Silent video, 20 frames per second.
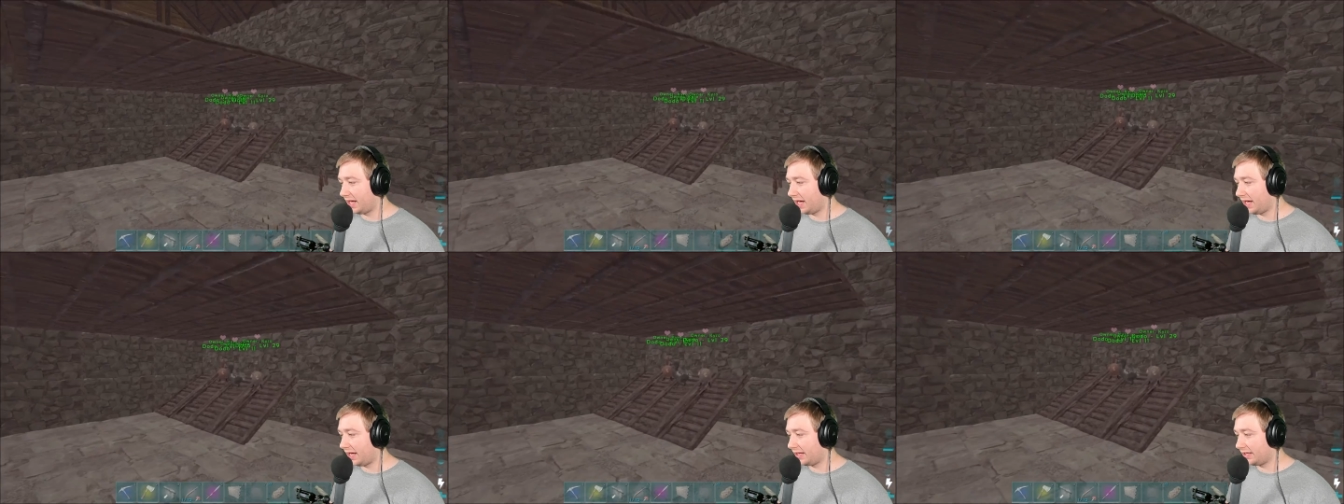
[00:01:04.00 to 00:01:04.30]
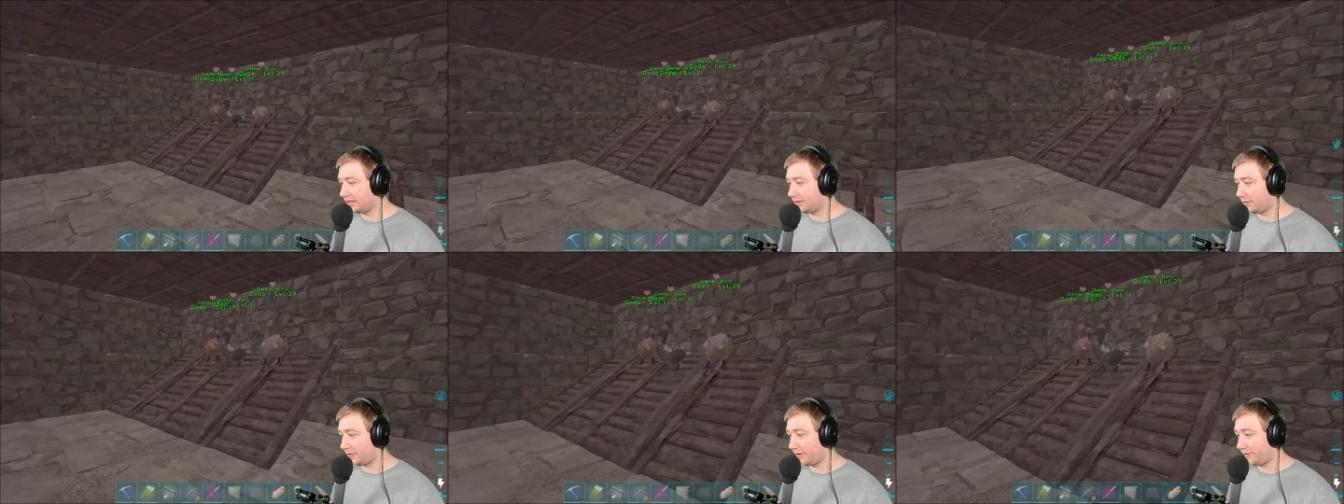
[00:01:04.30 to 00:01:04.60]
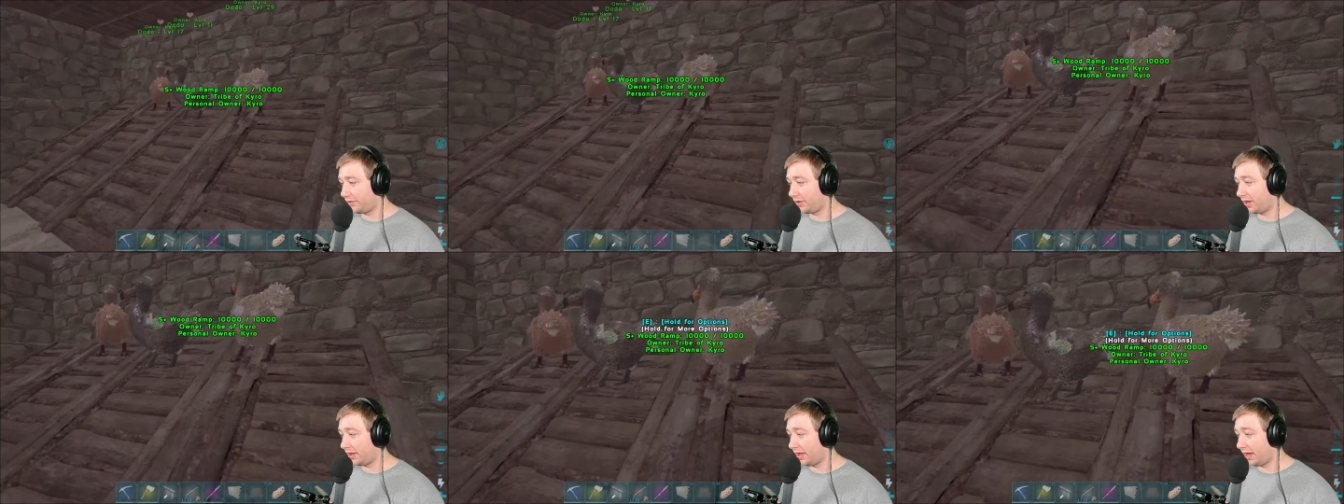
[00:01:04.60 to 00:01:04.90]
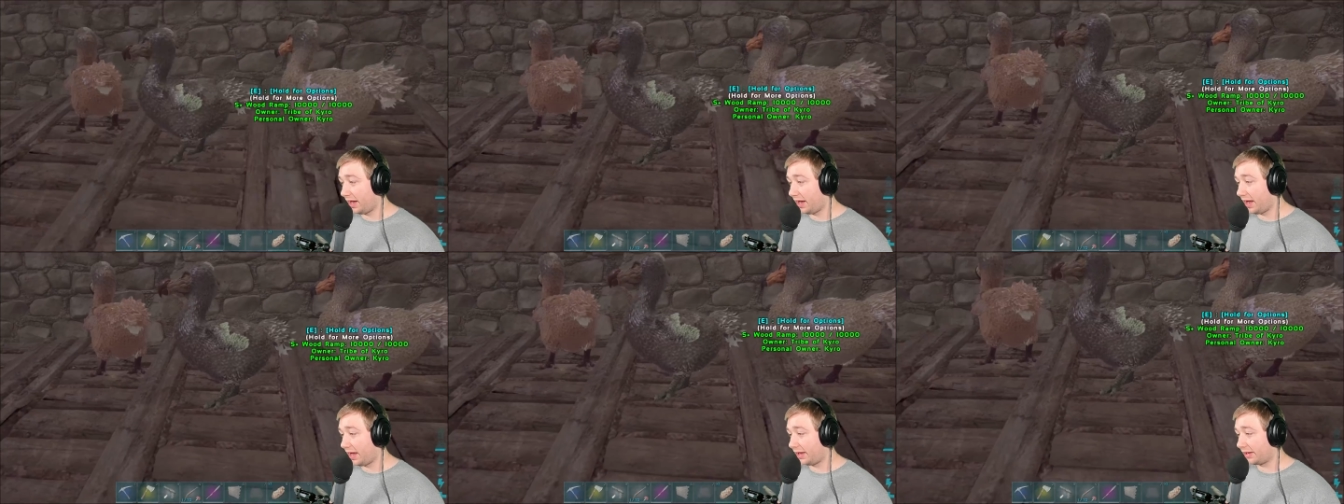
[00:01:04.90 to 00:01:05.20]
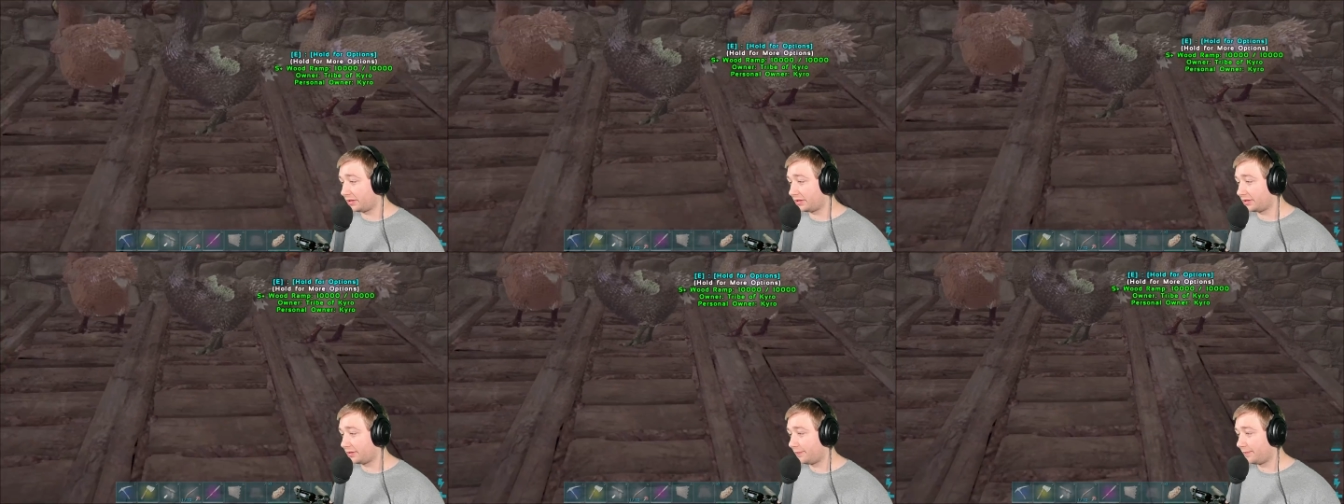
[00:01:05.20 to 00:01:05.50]
guys, whenever they lay
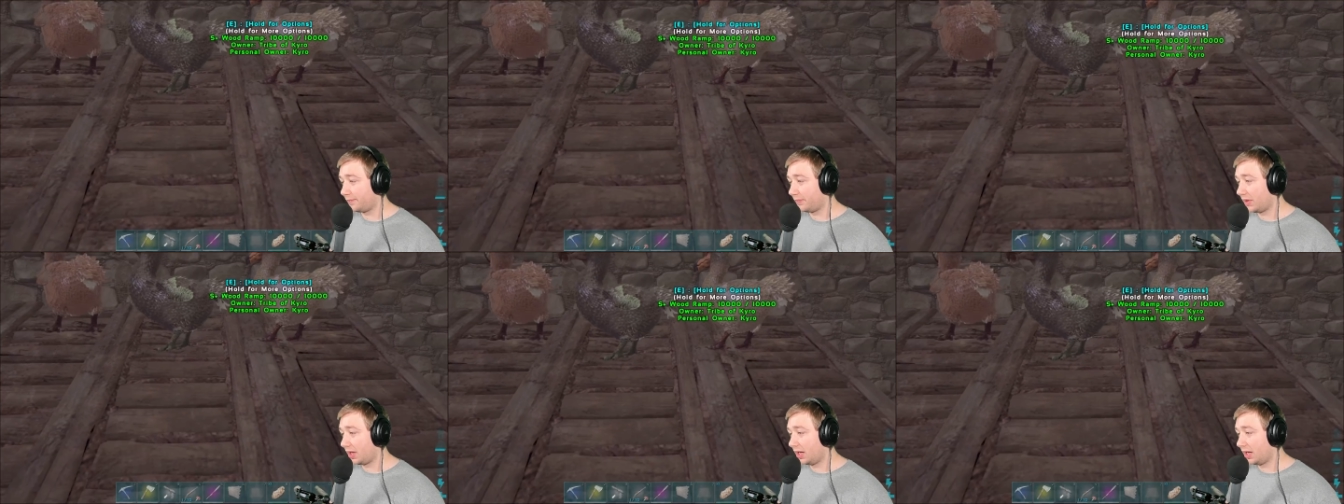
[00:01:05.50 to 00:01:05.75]
eggs,